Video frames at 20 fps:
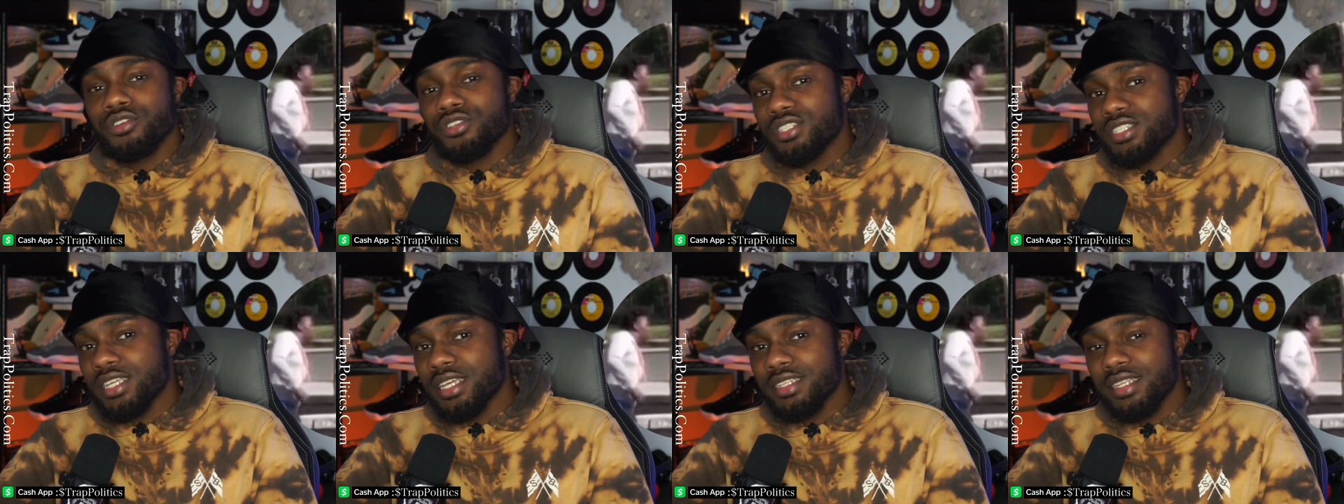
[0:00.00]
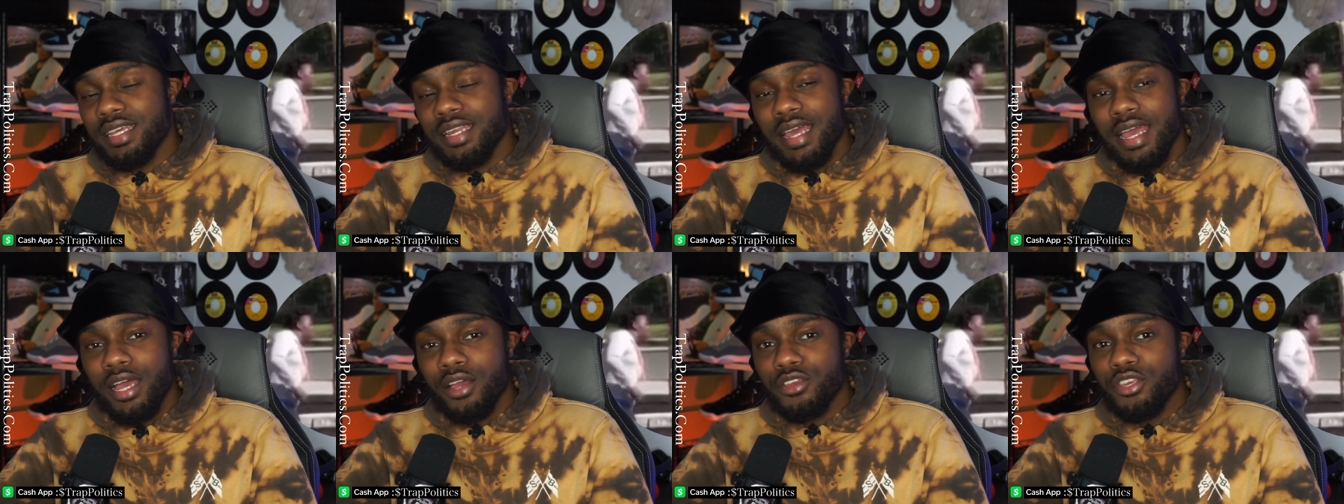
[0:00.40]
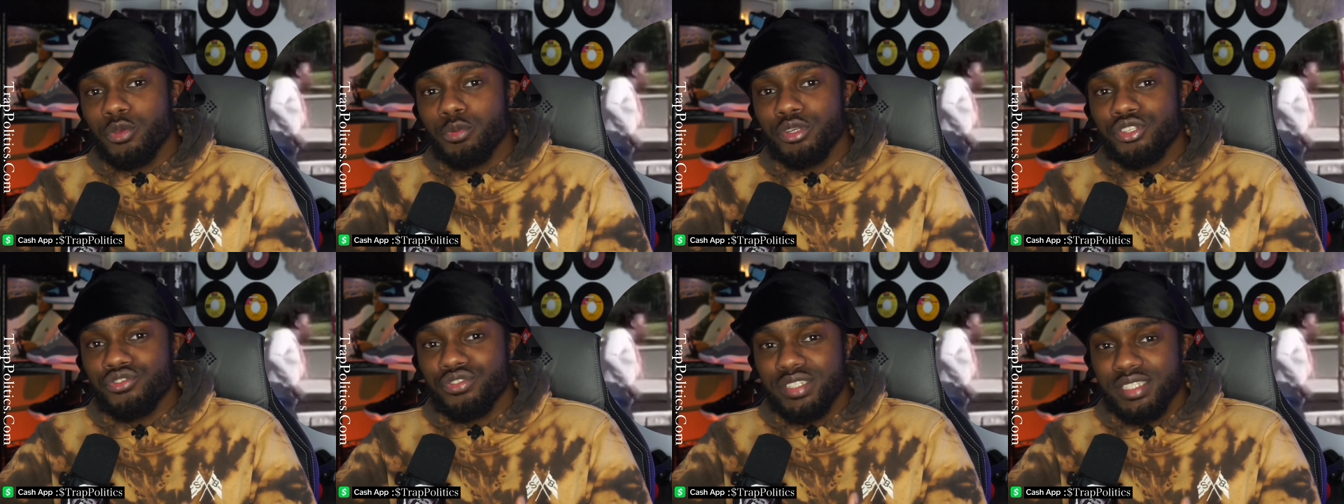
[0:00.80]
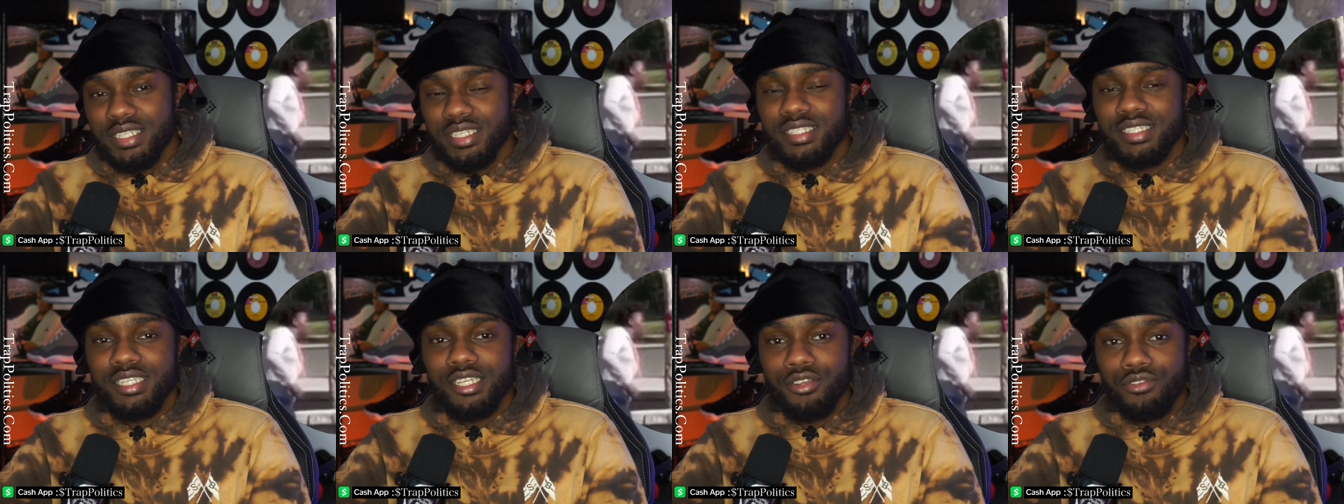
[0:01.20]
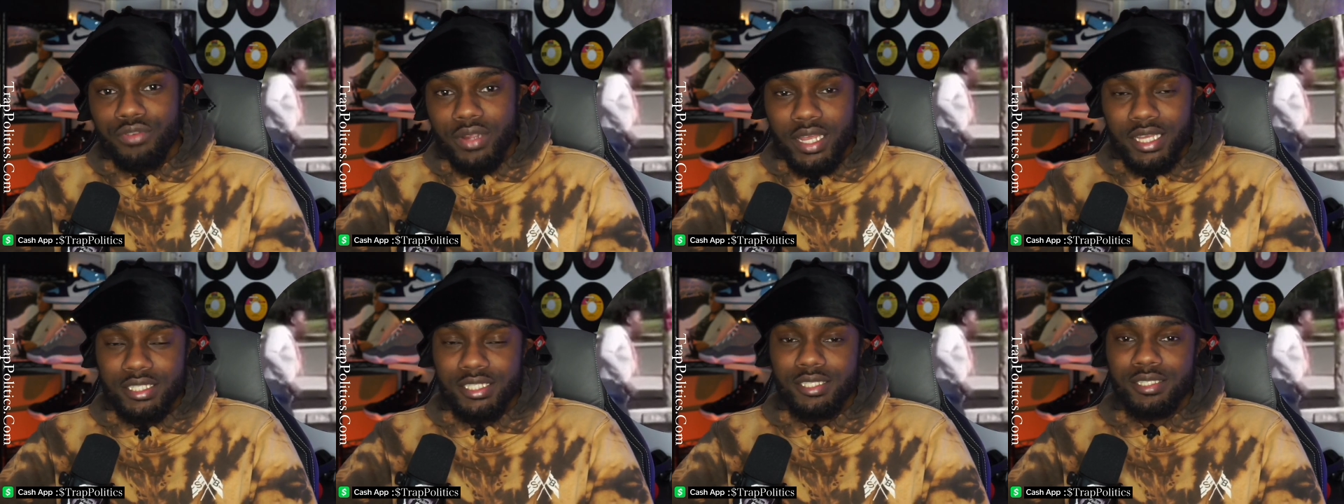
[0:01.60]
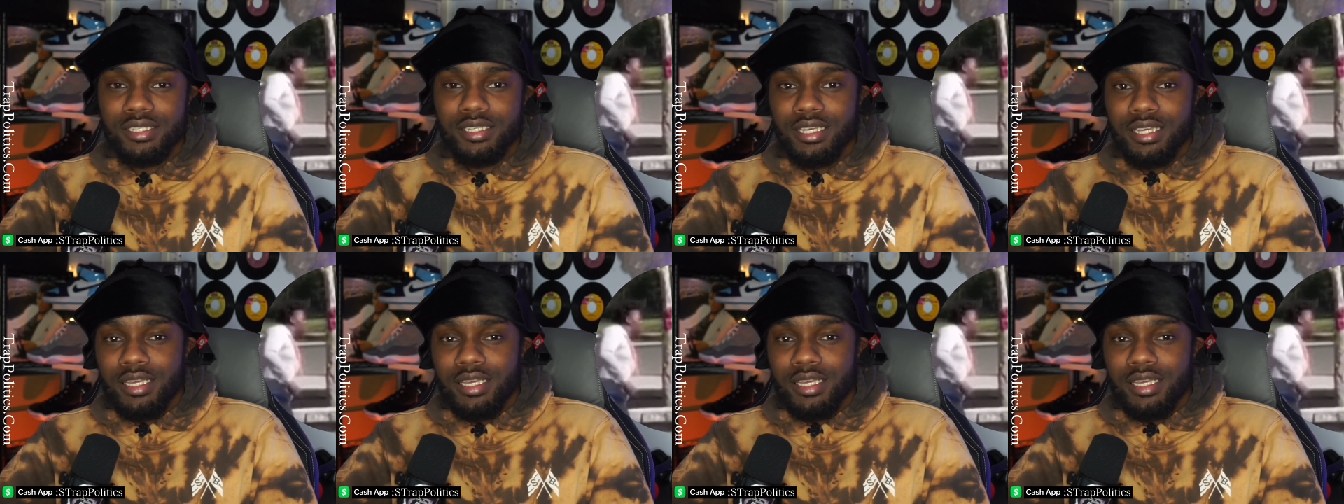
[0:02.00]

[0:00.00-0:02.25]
said that how he was resisting arrest.